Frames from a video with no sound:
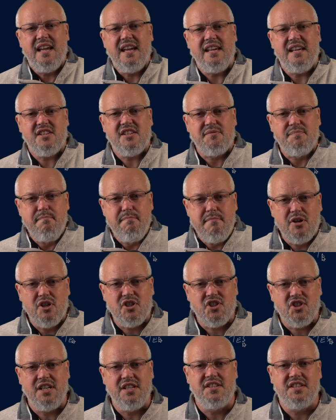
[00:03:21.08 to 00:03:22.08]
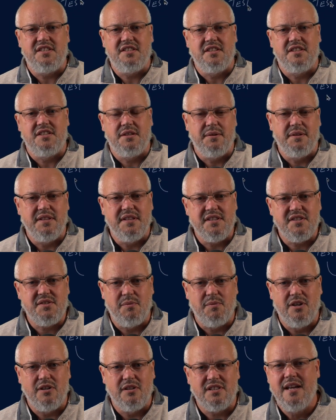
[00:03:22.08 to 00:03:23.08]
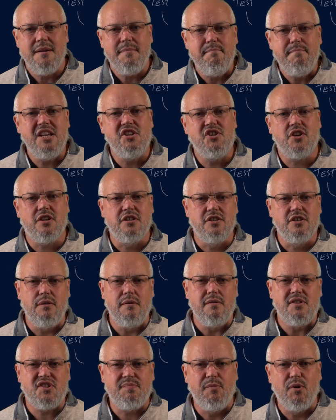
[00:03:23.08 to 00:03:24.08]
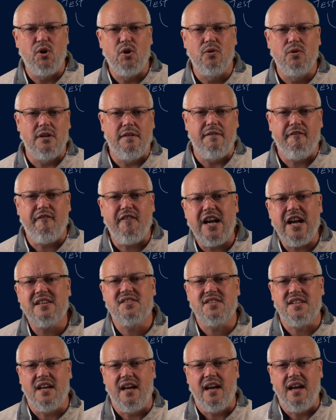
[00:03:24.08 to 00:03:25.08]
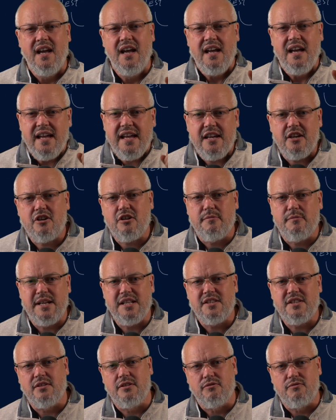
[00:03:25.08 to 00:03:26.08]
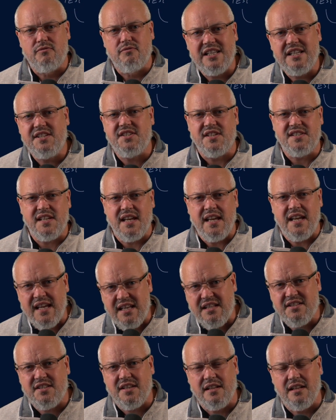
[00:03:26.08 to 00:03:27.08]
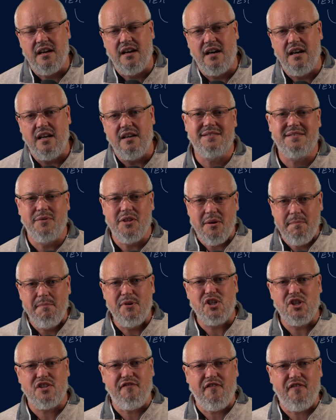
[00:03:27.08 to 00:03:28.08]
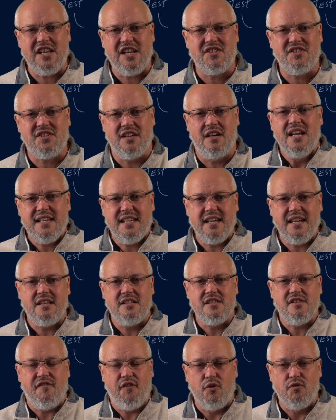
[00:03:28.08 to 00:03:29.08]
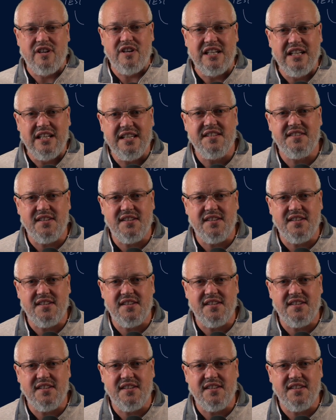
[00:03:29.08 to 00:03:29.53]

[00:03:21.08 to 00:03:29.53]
is much easier to do in this world. It means you can do smaller, faster, incremental releases into live with a much faster cadence for release